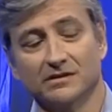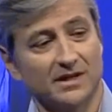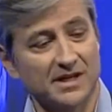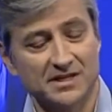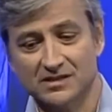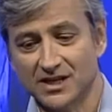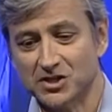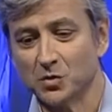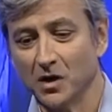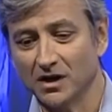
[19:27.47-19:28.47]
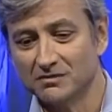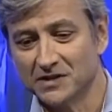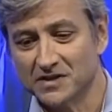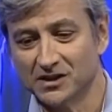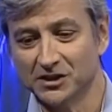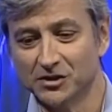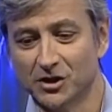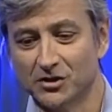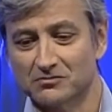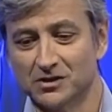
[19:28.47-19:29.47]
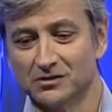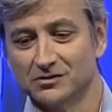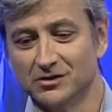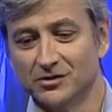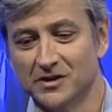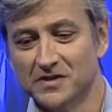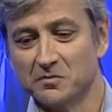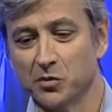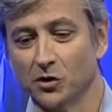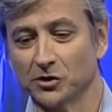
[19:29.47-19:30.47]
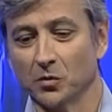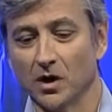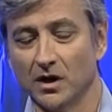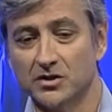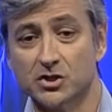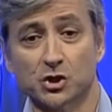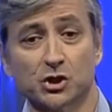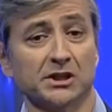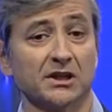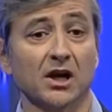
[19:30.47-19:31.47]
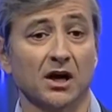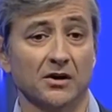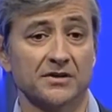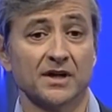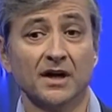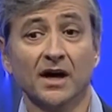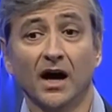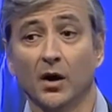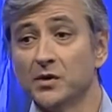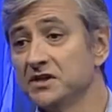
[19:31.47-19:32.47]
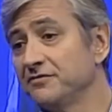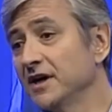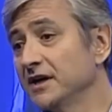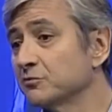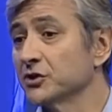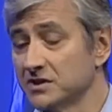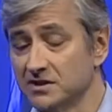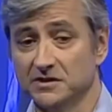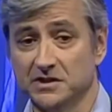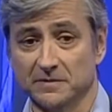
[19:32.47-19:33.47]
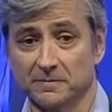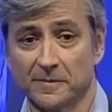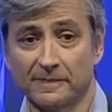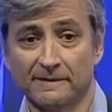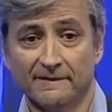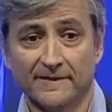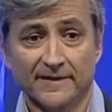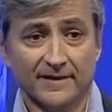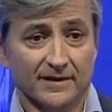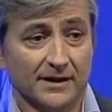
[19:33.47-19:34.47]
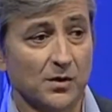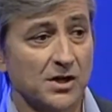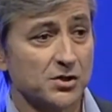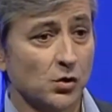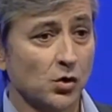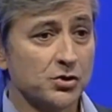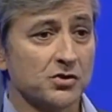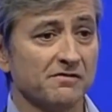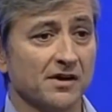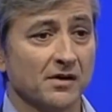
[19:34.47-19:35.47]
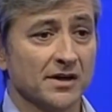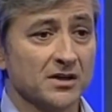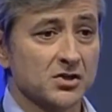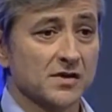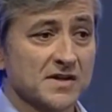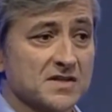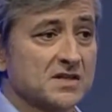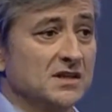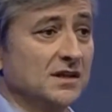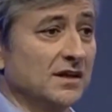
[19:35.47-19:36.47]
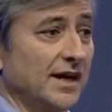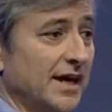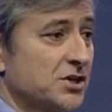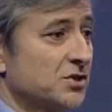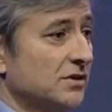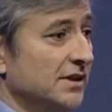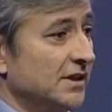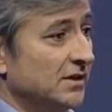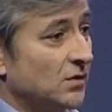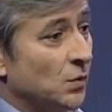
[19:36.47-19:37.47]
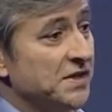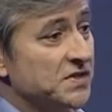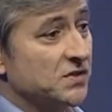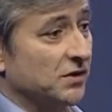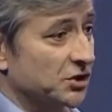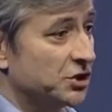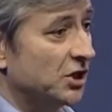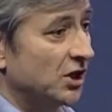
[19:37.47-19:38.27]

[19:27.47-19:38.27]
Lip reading: last one, but certainly not the least important one, social and cloud are redefining productivity. There was also very interesting, actually, research